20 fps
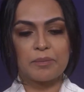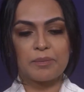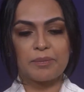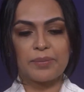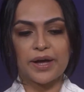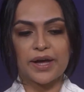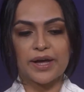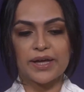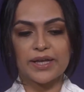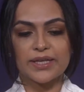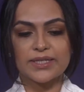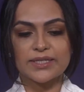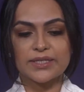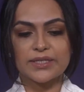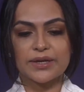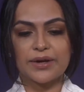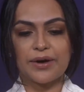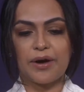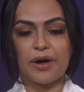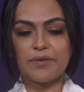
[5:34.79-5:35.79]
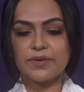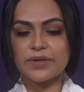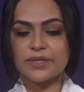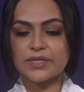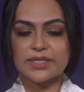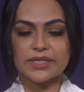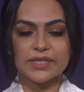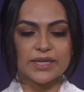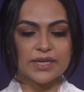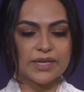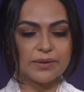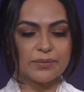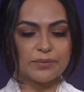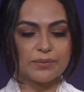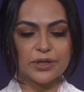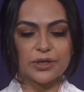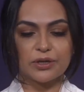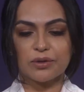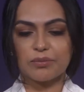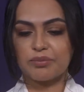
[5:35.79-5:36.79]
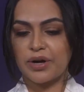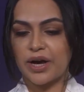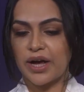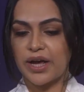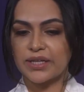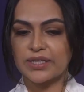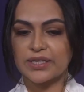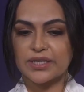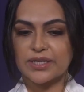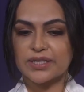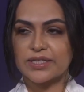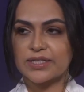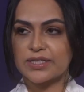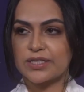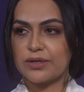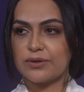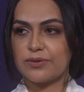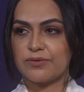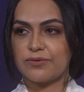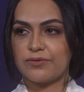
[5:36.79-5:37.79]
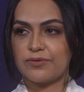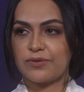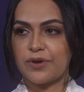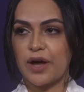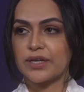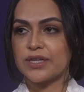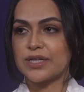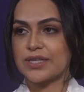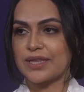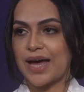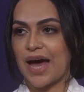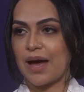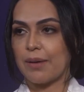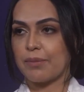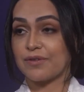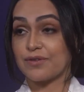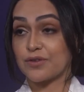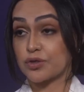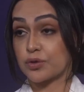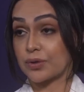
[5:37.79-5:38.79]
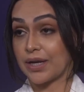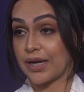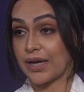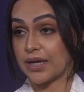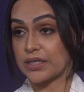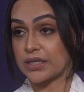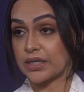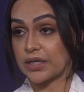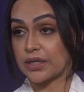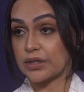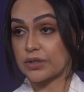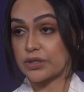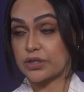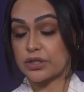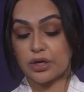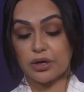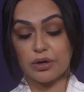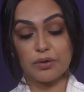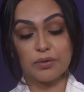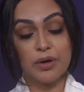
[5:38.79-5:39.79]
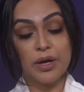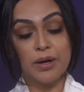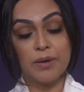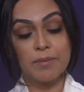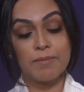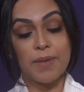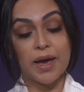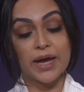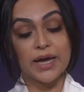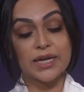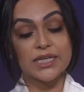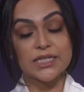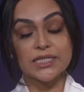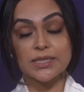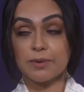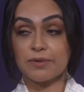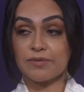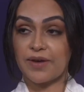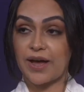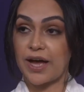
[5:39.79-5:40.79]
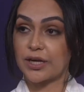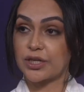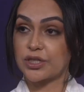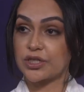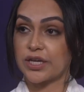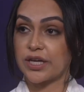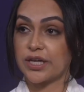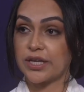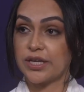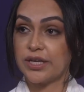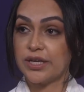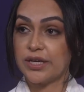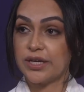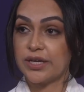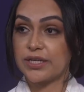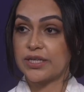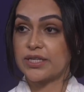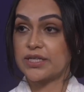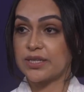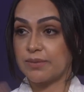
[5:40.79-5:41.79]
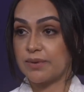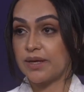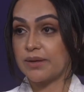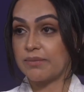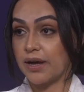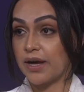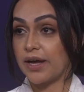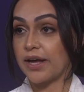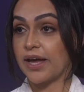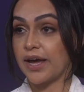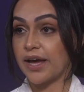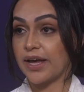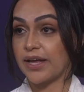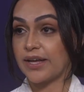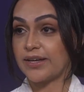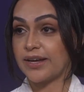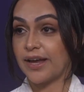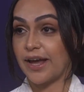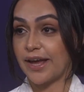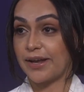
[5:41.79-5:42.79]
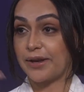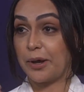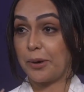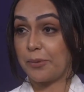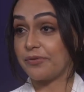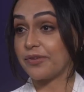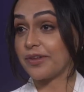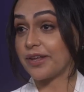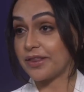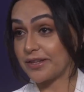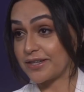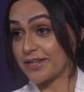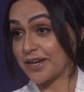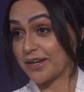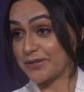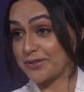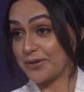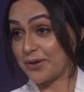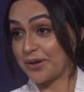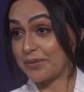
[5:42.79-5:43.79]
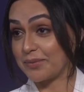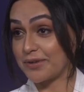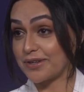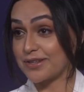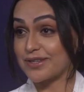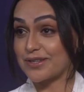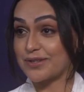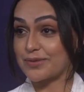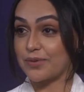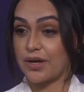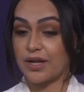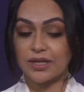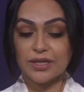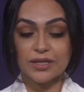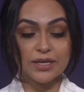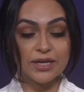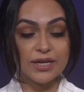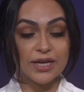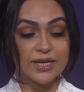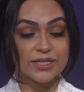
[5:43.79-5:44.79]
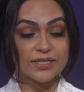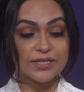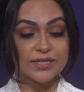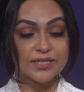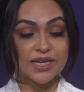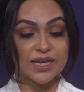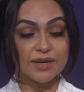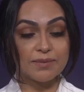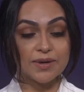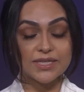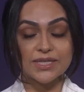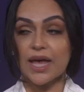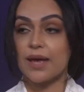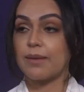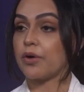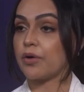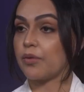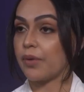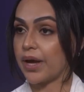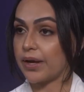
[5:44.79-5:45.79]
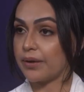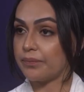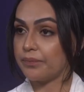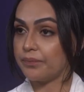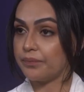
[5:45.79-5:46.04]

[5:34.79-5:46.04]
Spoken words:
But obviously, when you're in practice, you've gotten into the habit of shorthanding. So mechanism of action, to me in my head, and hopefully in the taxonomies as well, is the same as MOA.